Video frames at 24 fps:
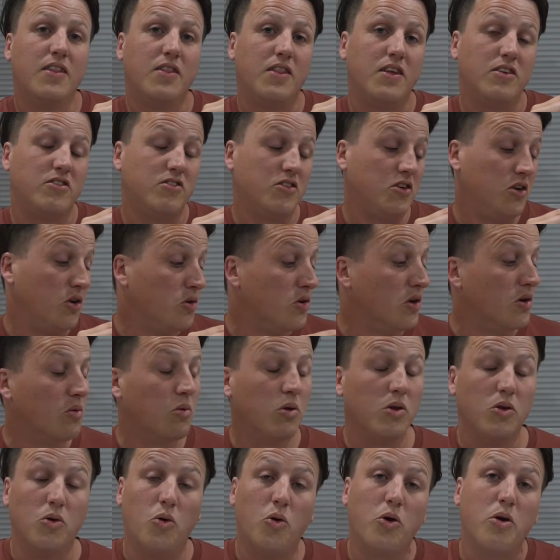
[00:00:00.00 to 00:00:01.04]
This unit
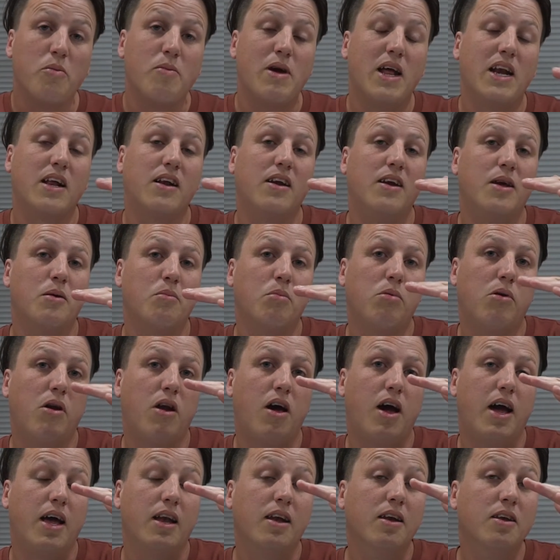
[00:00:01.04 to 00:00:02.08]
will automatically
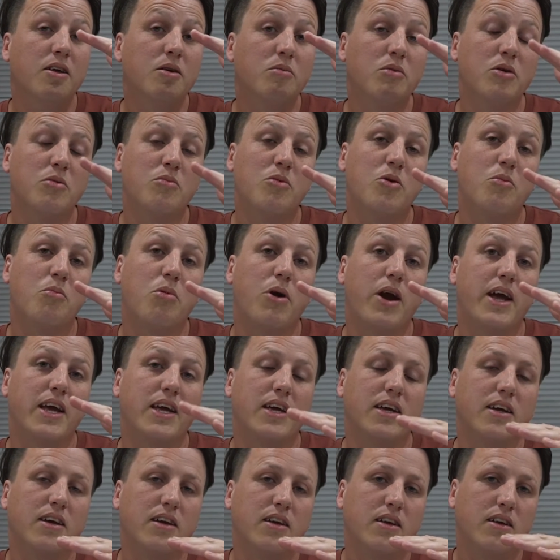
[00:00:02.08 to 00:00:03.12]
apply a little bit more
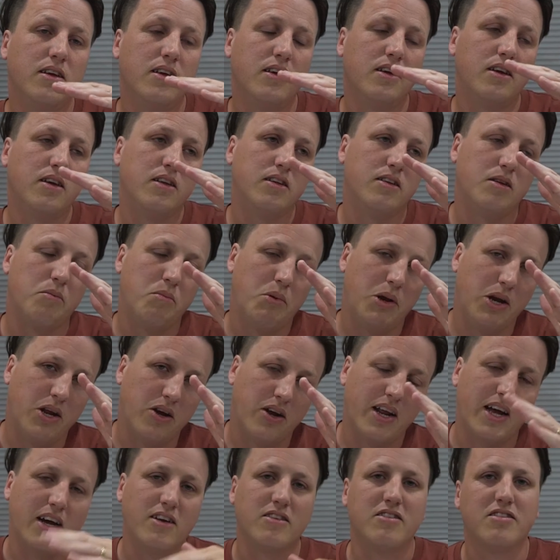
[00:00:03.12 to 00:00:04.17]
braking depending
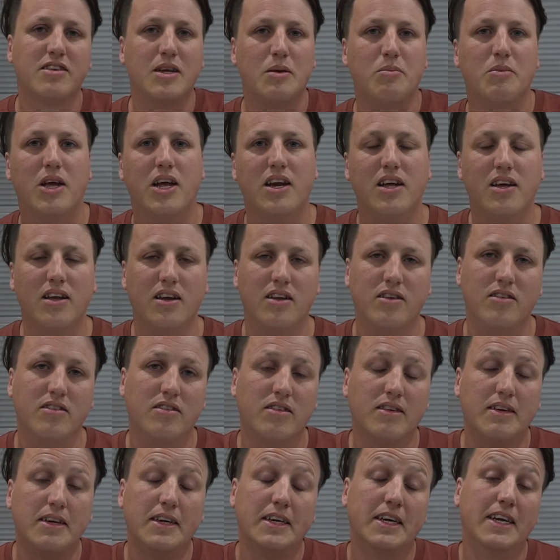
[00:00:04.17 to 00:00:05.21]
on how steep that hill
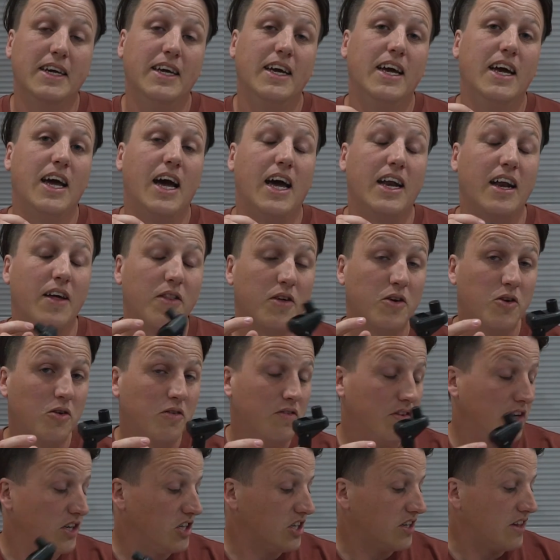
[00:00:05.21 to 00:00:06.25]
is. Another cool
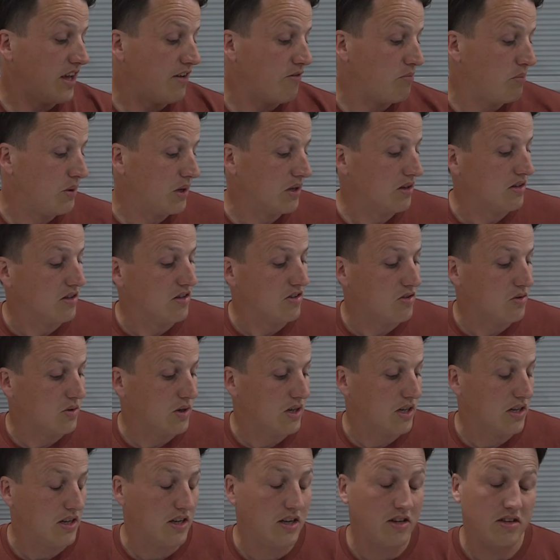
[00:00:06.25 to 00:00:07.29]
feature they have built into
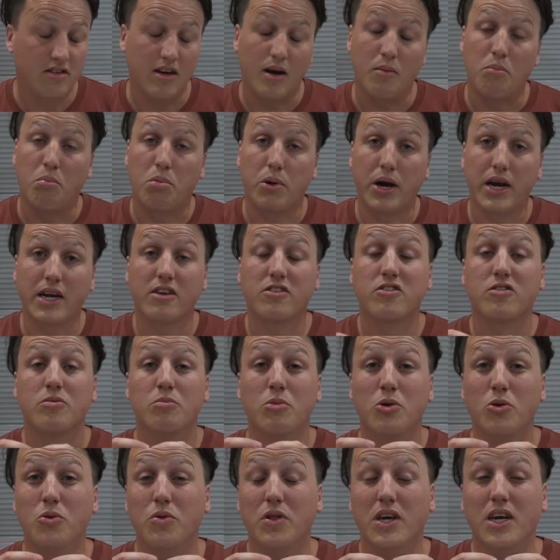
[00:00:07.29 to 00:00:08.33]
it is brake
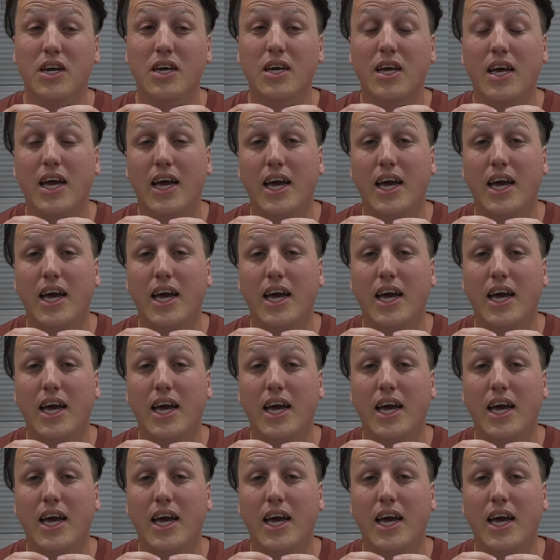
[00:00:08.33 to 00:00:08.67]
smoothing.